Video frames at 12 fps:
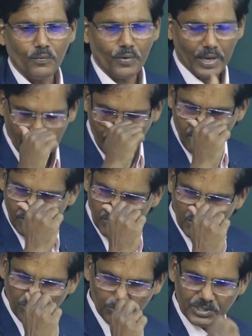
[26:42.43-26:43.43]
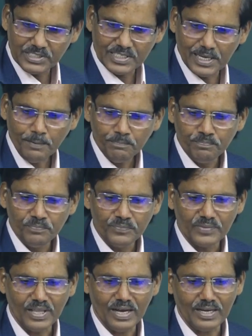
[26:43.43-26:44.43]
Here we say
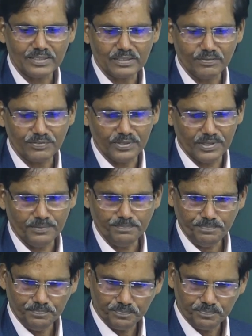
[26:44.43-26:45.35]
that of your